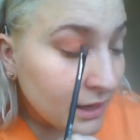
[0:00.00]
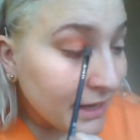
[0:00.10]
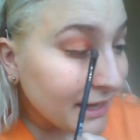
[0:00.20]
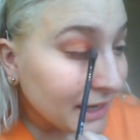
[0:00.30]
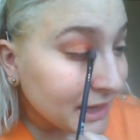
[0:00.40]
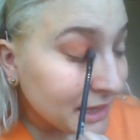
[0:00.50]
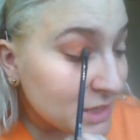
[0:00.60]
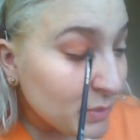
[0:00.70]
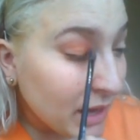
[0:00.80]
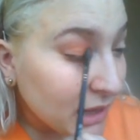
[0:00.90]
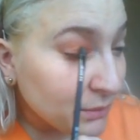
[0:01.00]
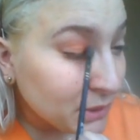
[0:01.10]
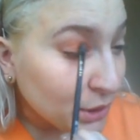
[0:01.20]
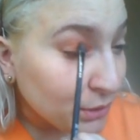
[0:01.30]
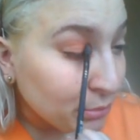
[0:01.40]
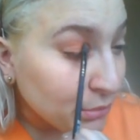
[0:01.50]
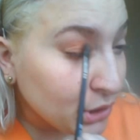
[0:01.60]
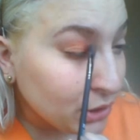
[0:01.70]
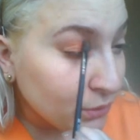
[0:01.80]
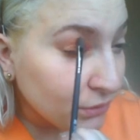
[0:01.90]
And I think this palette would look
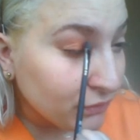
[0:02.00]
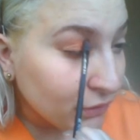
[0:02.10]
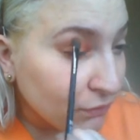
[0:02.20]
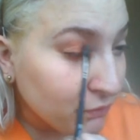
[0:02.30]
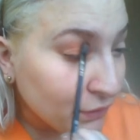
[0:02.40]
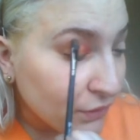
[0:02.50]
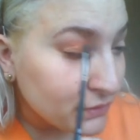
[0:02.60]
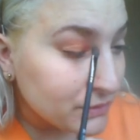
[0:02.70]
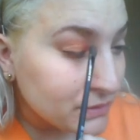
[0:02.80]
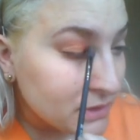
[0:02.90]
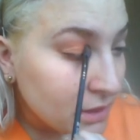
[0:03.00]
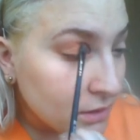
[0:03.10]
beautiful for those